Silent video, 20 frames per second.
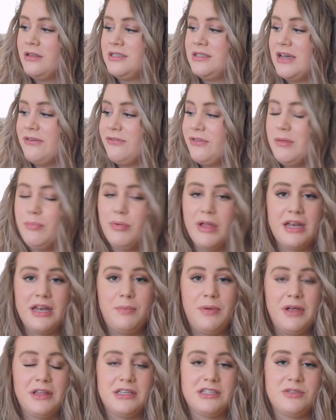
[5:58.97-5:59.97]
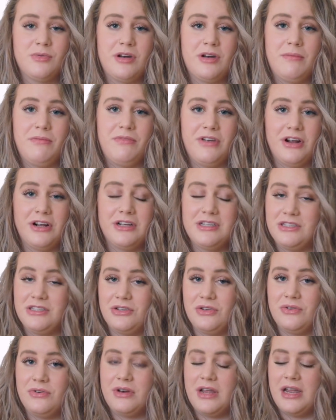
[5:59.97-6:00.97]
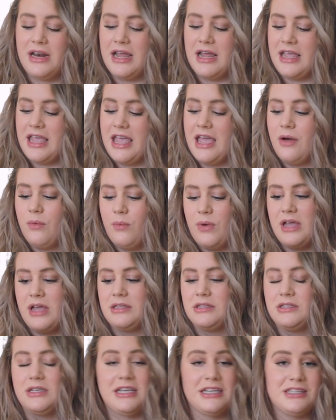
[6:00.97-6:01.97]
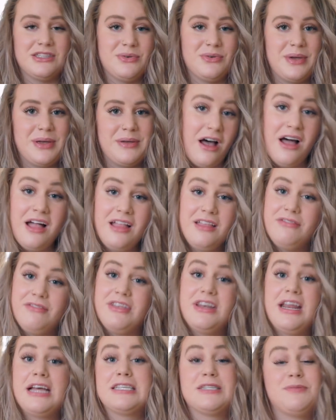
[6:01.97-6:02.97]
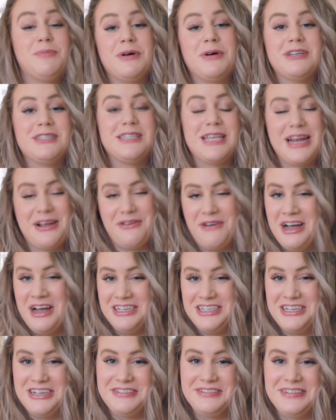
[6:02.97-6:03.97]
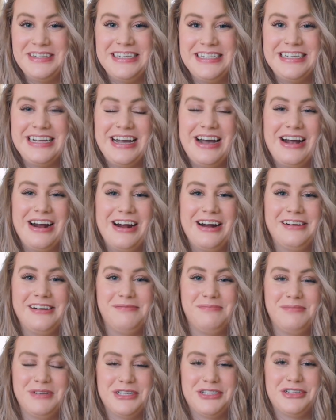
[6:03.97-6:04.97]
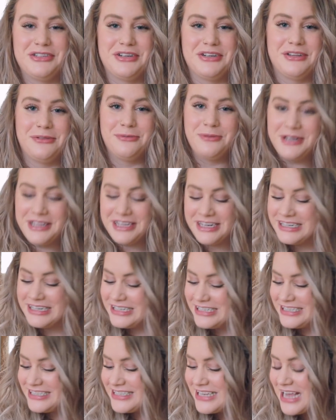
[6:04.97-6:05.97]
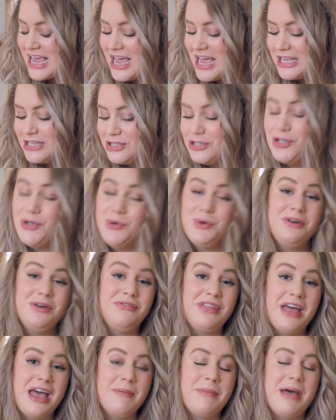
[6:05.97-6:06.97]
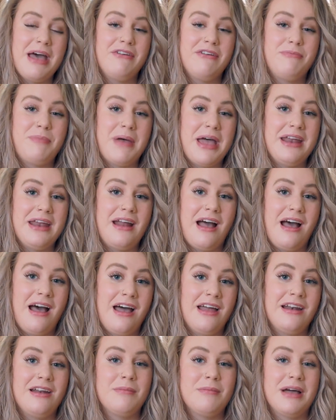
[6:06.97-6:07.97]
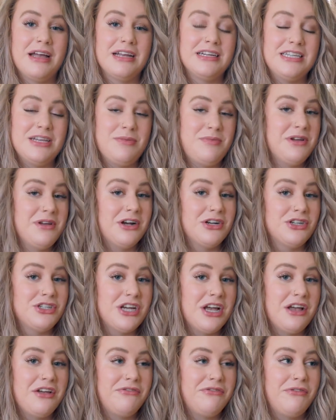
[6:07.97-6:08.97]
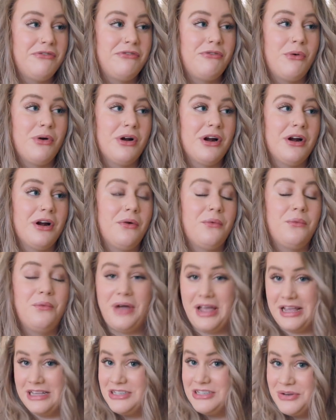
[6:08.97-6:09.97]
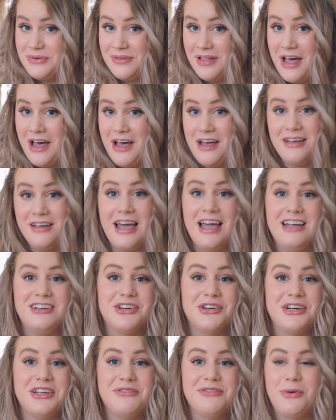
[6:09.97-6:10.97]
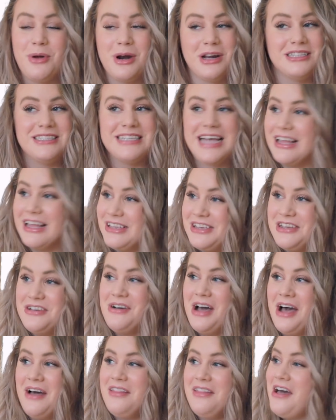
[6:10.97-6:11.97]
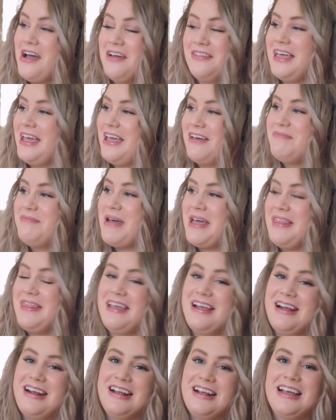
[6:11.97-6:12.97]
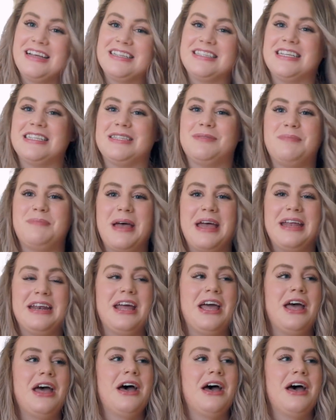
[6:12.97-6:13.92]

definitely plan to pick this one up very soon, and I can't wait to get to All of the next books that I want to read are mystery thrillers. Two of them have been on my TBR shelf for way too long. I don't even want to tell you how long they have been there because it's been